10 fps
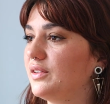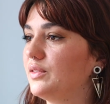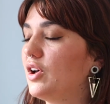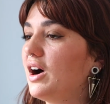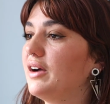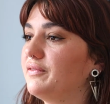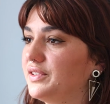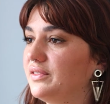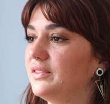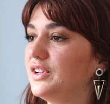live
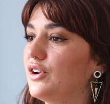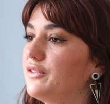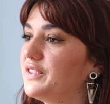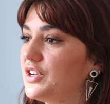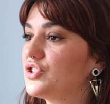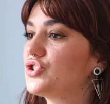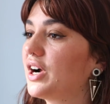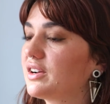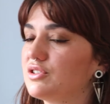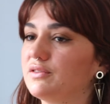and, you know, finish the
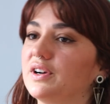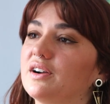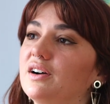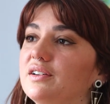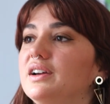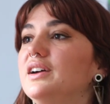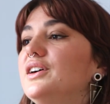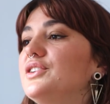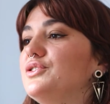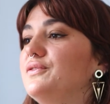tracks off. I can't
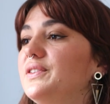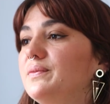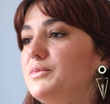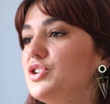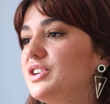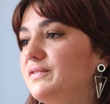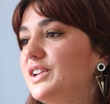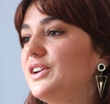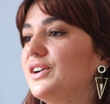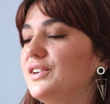do music
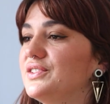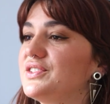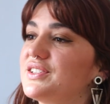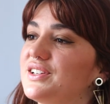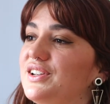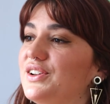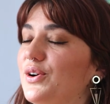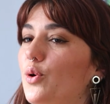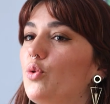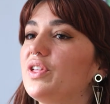videos, you
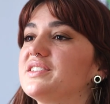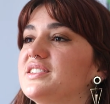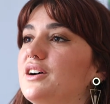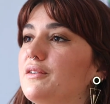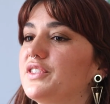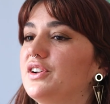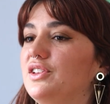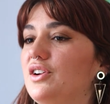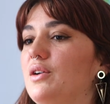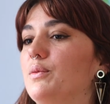know, all that stuff that
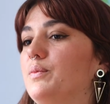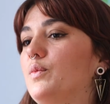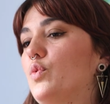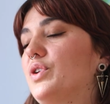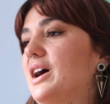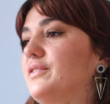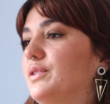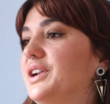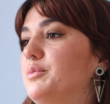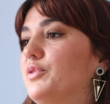I want to have
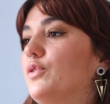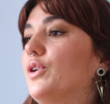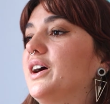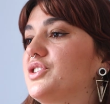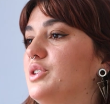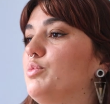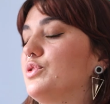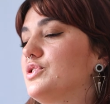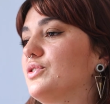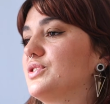ready before I actually
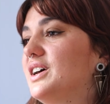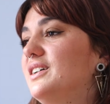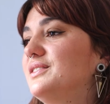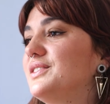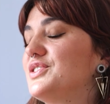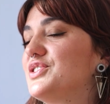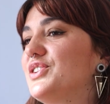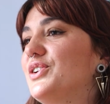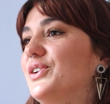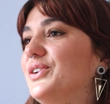put the songs out.
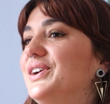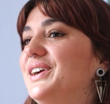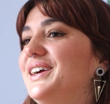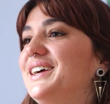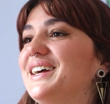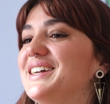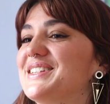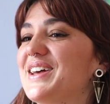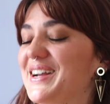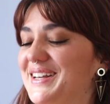So
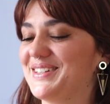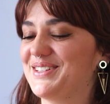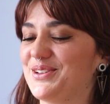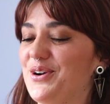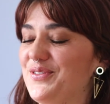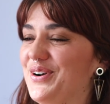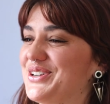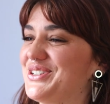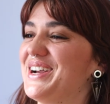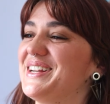it's like, it's so
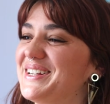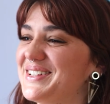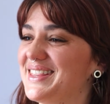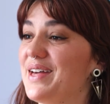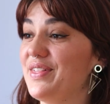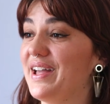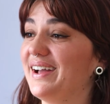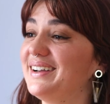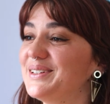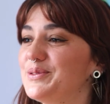frustrating because they're
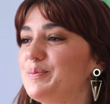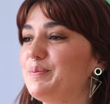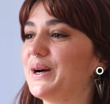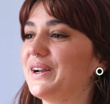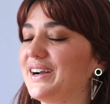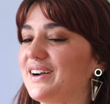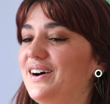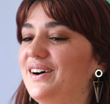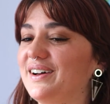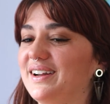there, but I
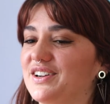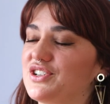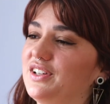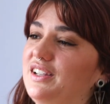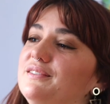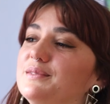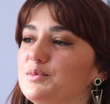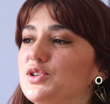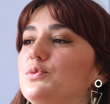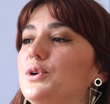can't actually give
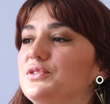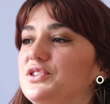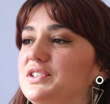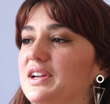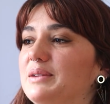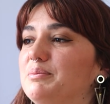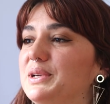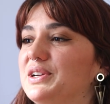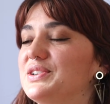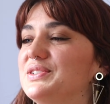them to the world just yet
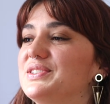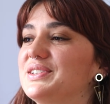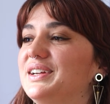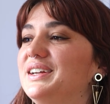because I